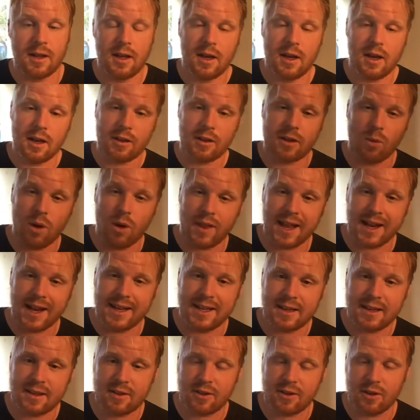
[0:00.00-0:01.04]
And so what that
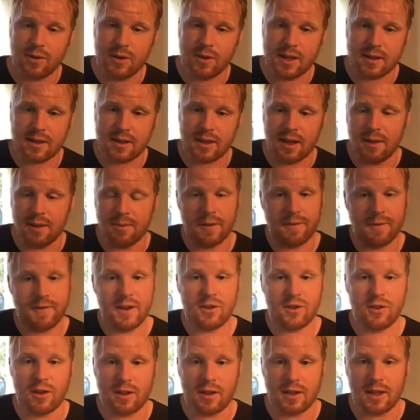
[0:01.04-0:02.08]
leads to is
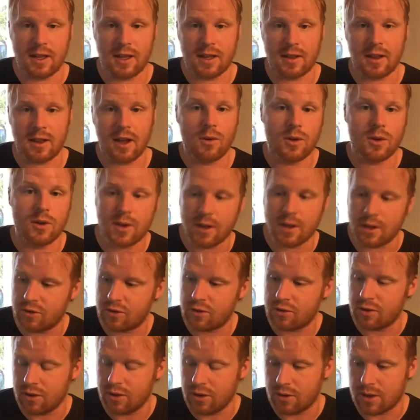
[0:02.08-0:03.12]
efficiency. So
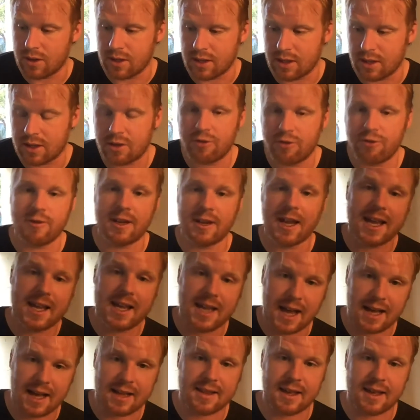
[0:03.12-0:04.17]
you can create
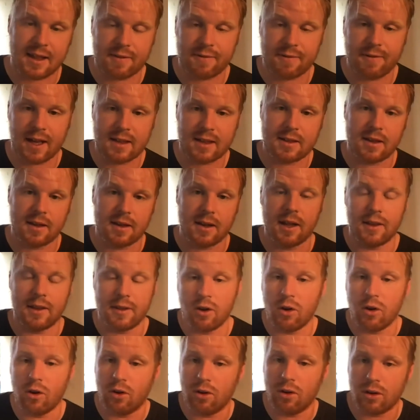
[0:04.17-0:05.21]
assets faster, and they
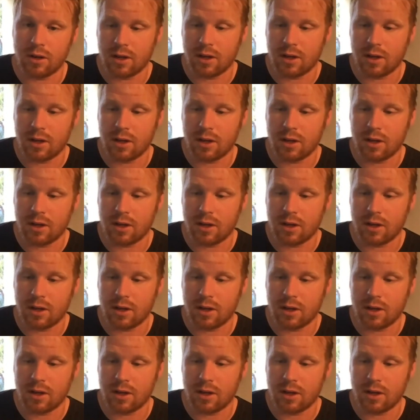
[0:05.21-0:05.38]
all